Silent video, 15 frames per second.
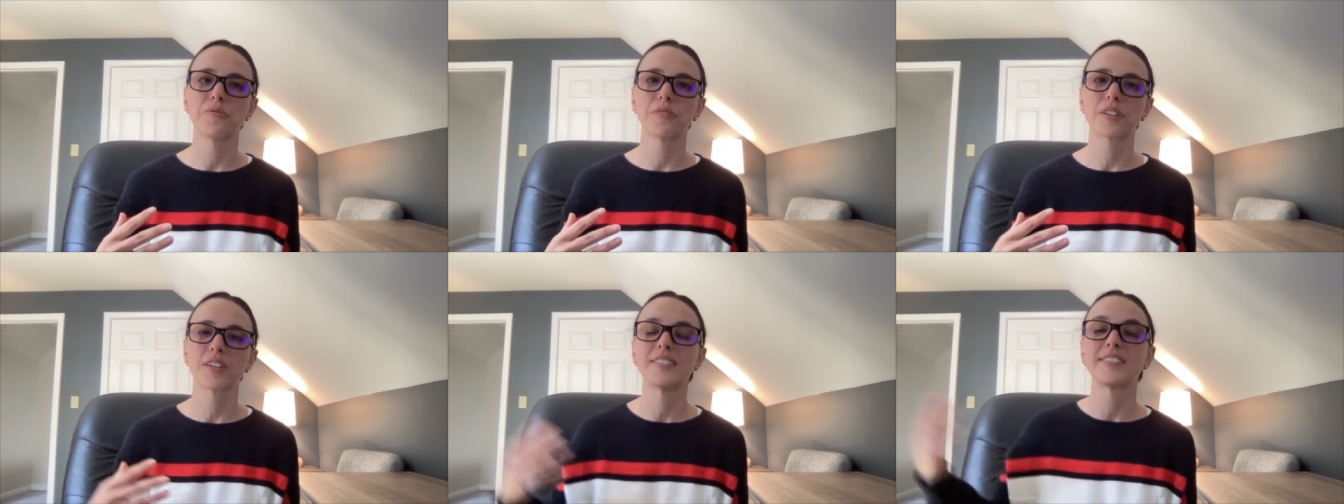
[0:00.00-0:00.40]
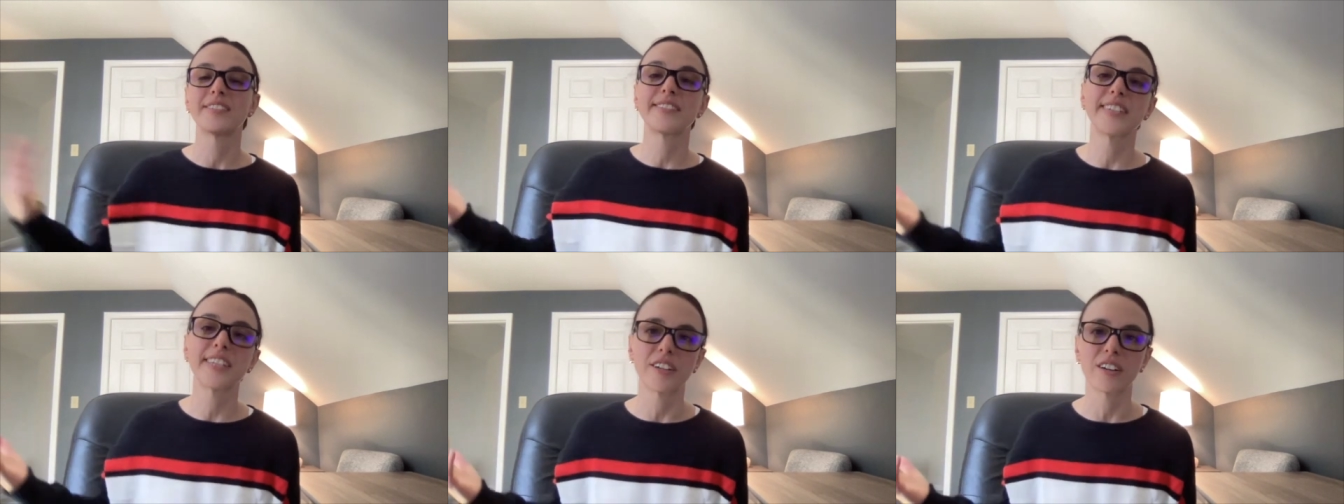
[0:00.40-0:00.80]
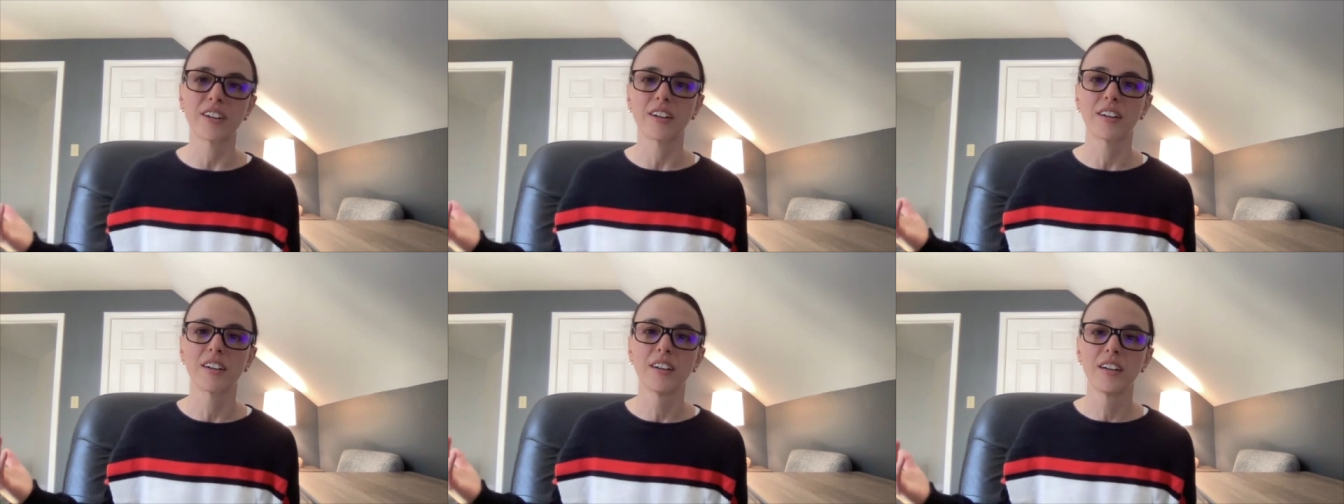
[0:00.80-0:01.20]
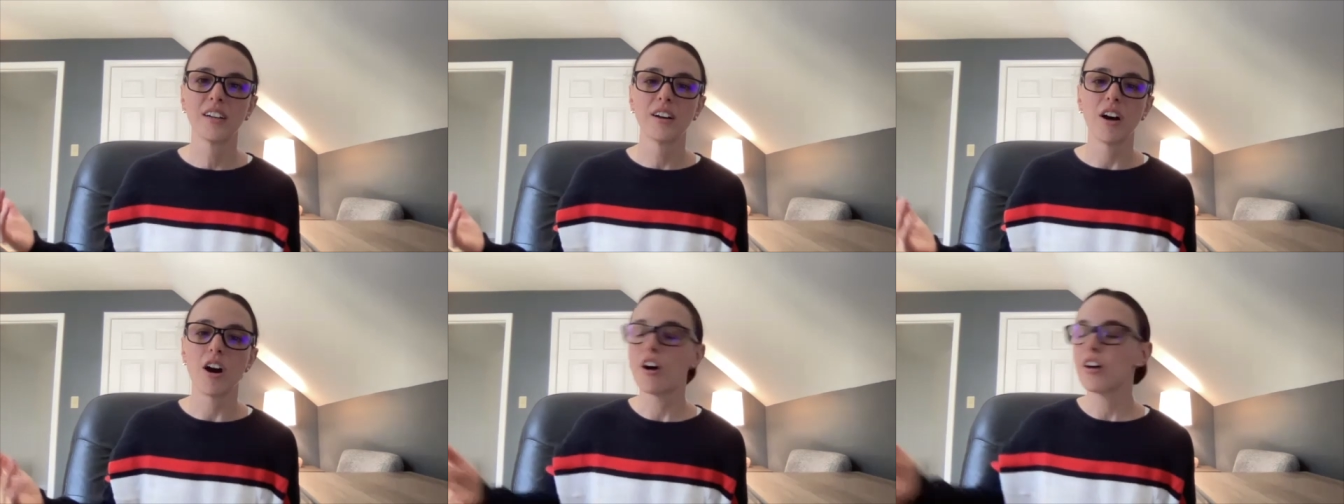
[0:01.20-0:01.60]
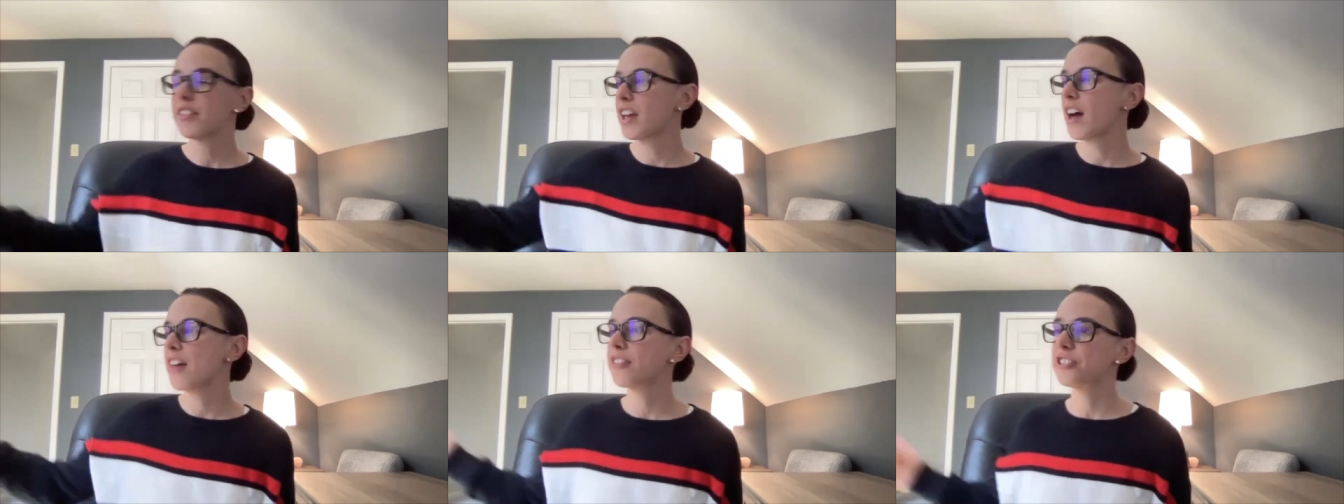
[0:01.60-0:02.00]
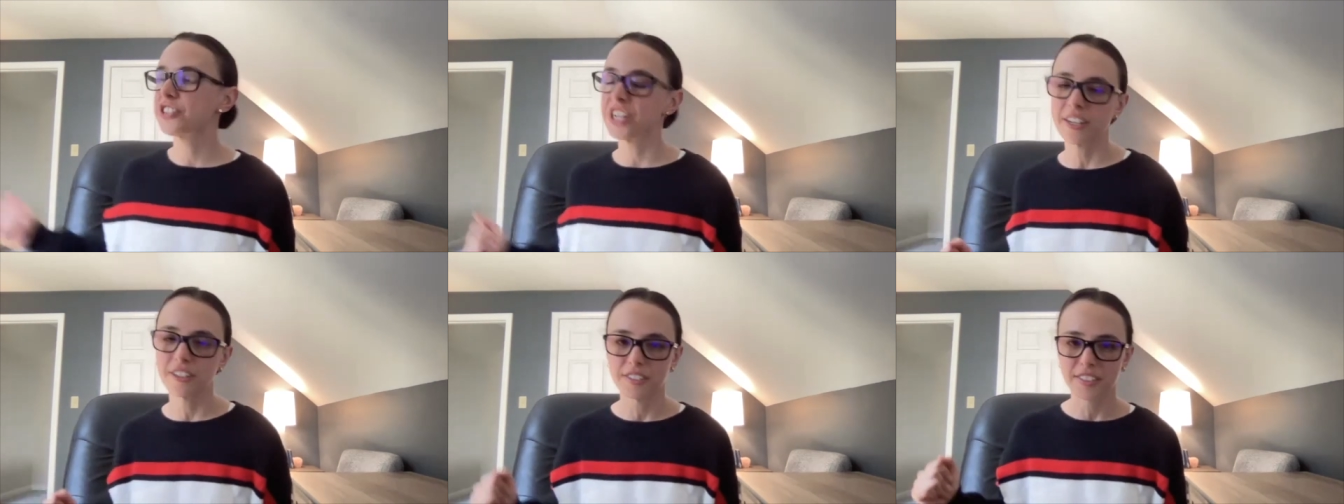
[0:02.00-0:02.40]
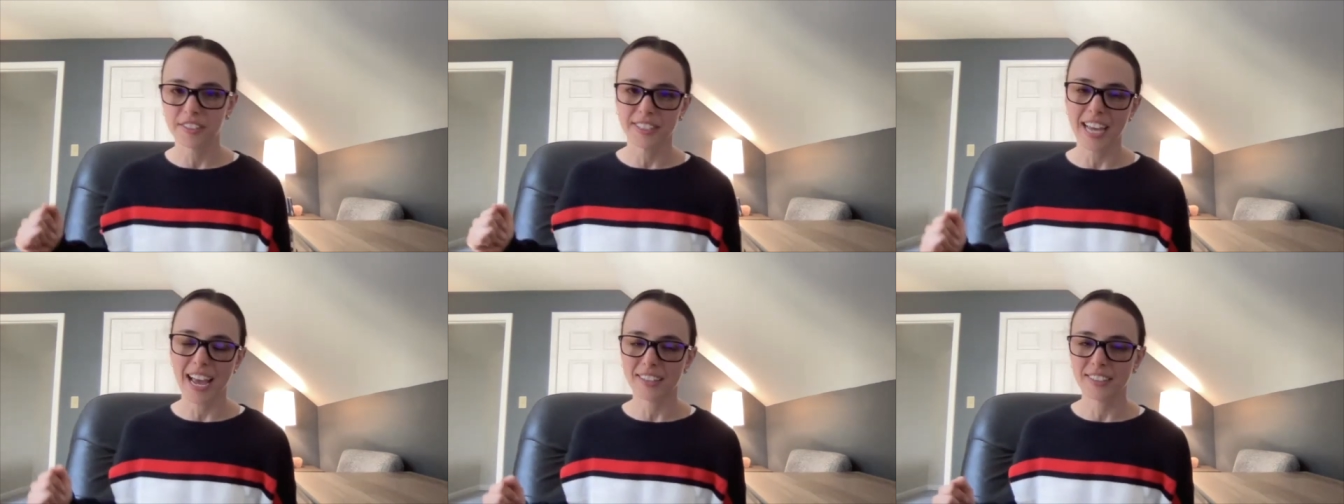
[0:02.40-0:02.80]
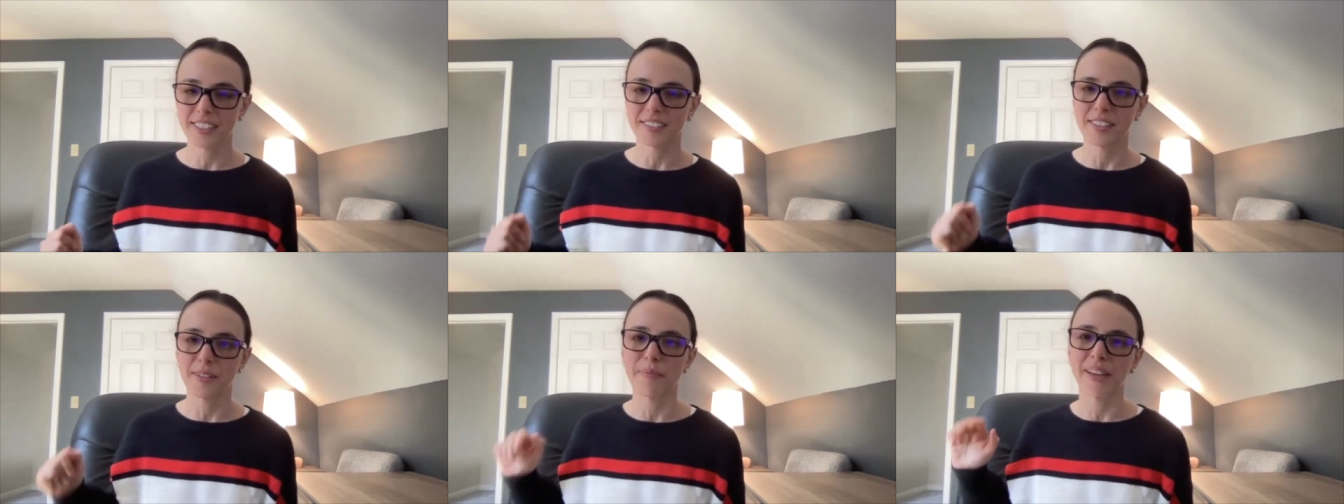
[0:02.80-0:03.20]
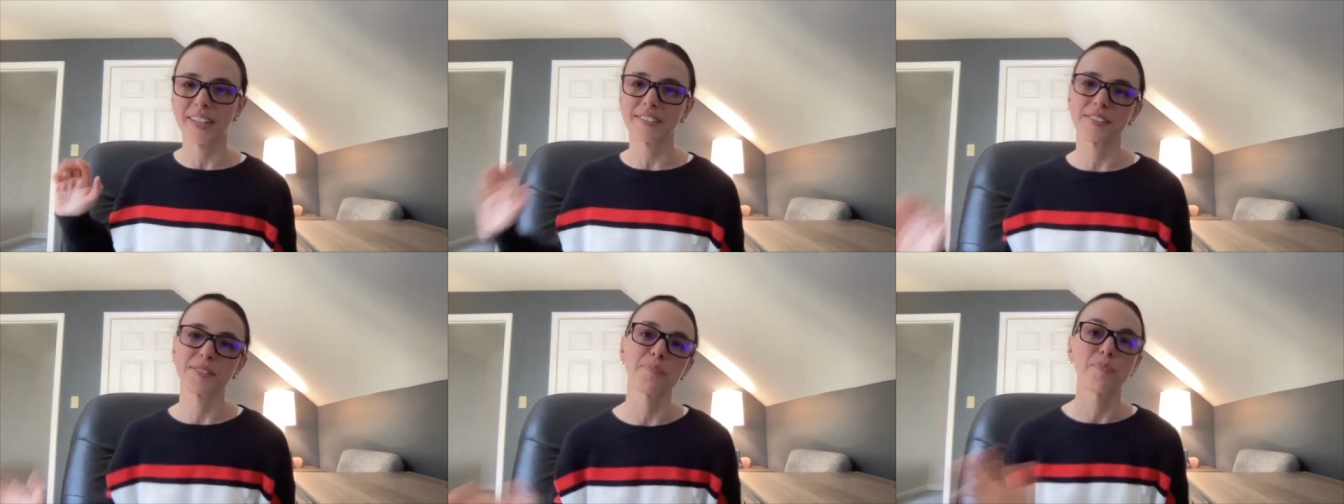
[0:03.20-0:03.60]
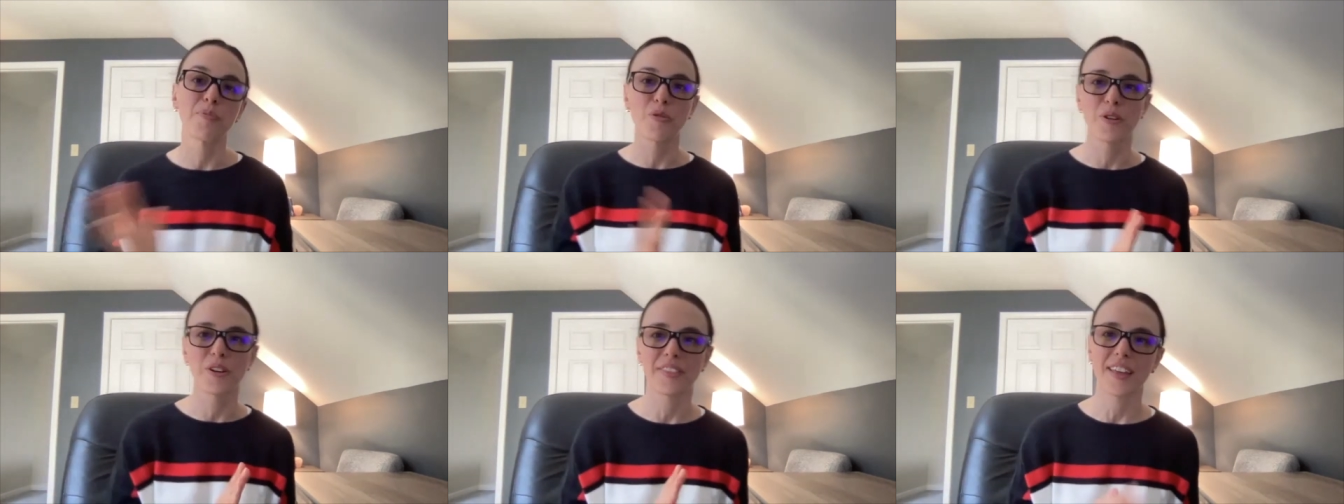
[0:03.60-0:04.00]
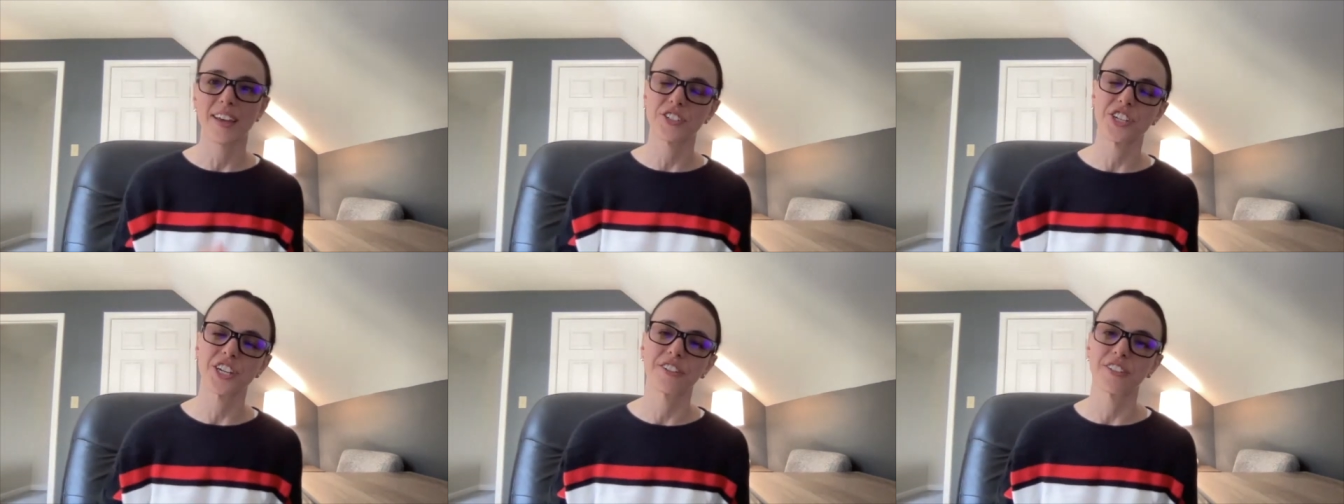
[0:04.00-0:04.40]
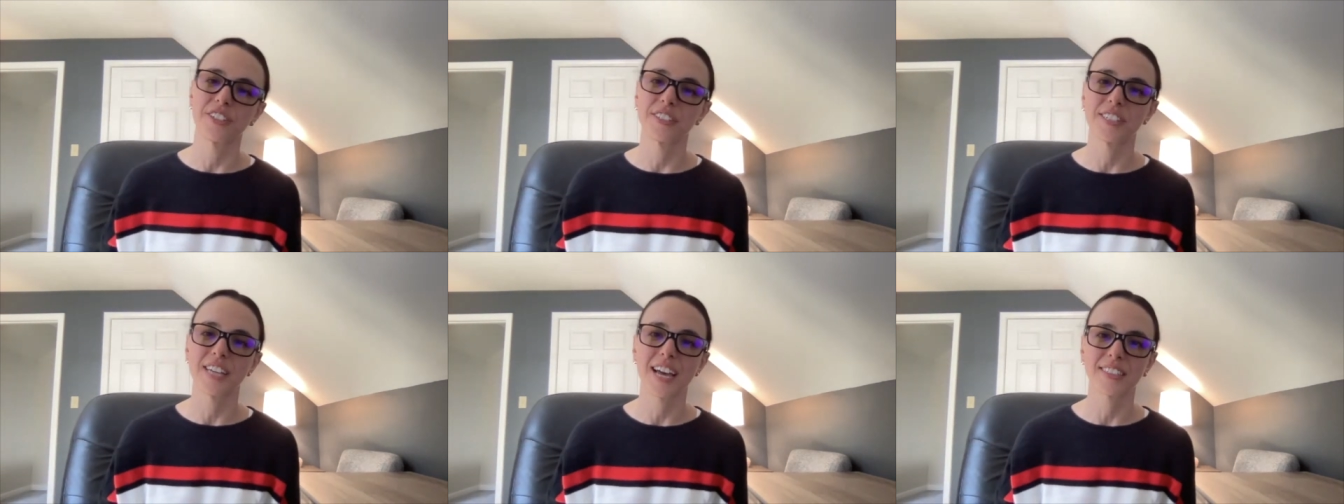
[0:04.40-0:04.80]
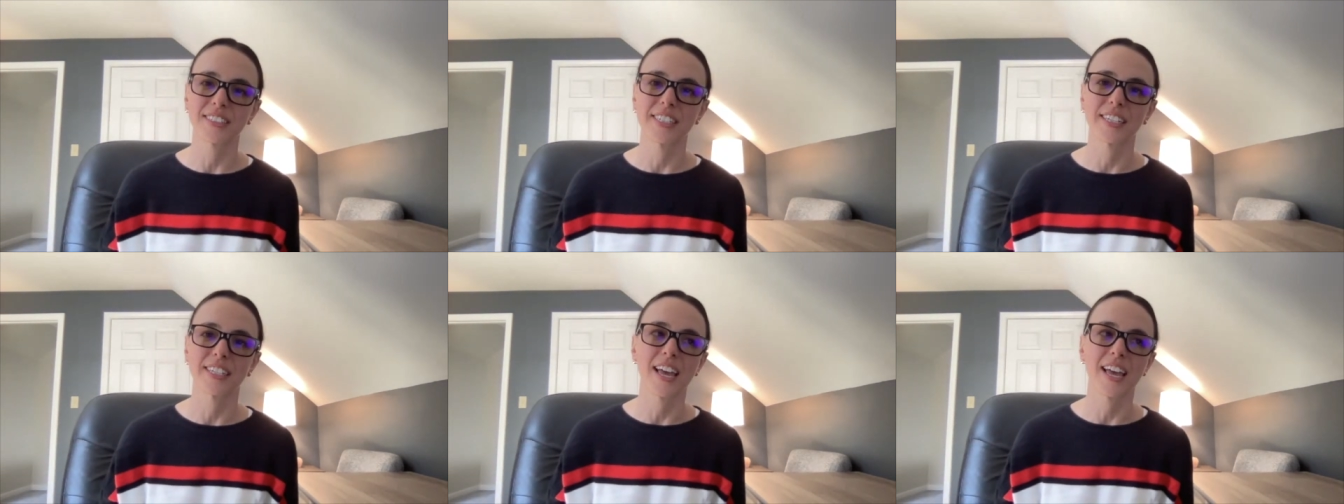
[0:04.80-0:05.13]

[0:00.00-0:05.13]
consider all the other channels and tactics that might support that channel and tactic.